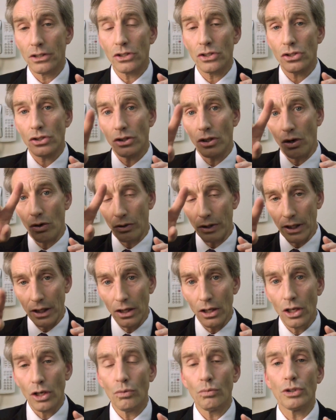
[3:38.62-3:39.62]

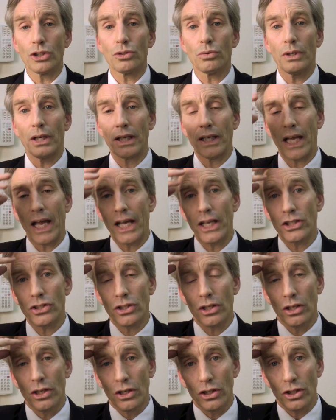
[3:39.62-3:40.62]
slowly, which would
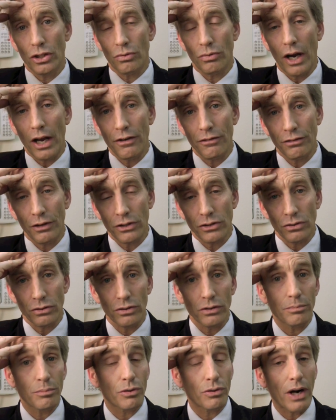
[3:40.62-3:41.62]
engage your right
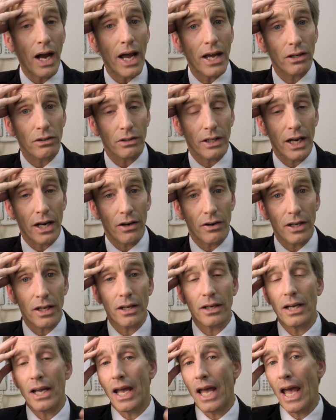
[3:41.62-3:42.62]
frontal parietal
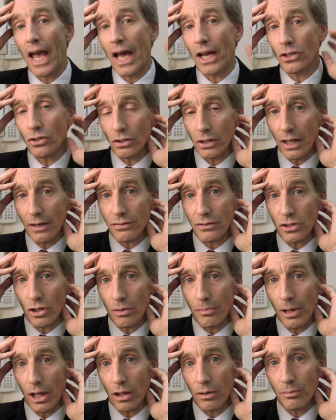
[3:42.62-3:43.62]
area and your left
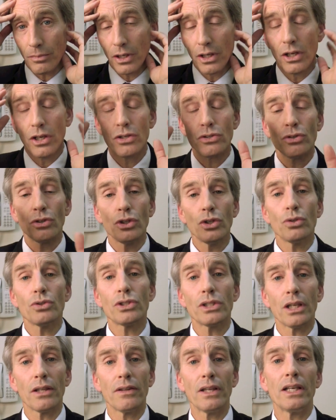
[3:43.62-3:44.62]
cerebellum. So
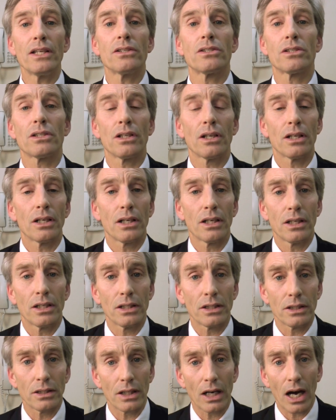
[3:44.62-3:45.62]
using these
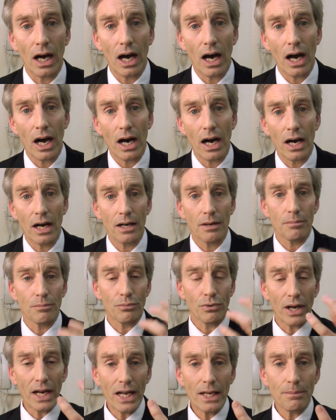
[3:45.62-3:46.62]

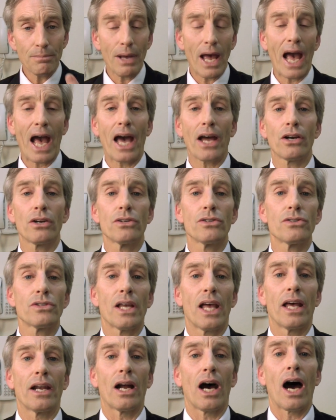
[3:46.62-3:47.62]
brain
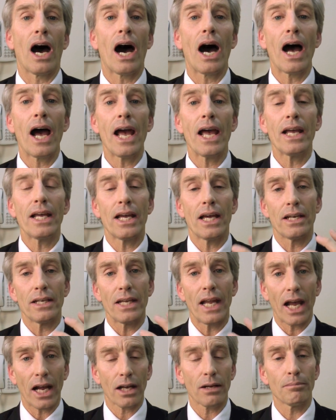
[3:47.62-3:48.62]
patterns and eye
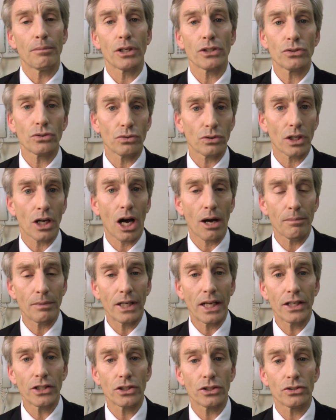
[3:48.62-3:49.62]
and neck muscle
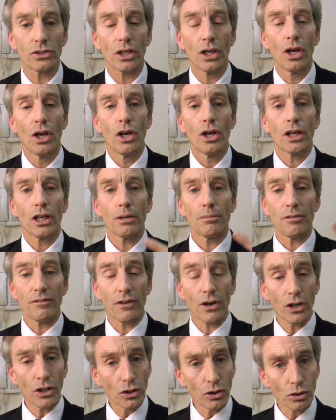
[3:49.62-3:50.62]
combinations can be
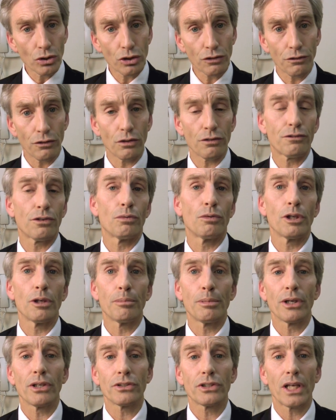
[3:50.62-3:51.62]
very useful for
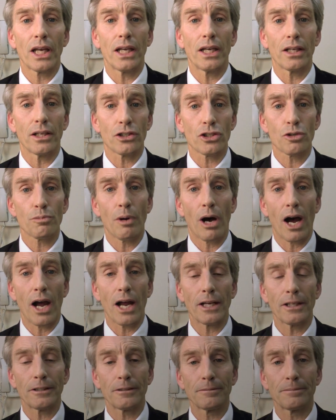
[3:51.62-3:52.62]
rehabilitating a
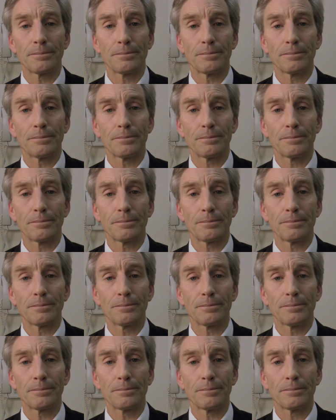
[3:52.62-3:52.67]
spine.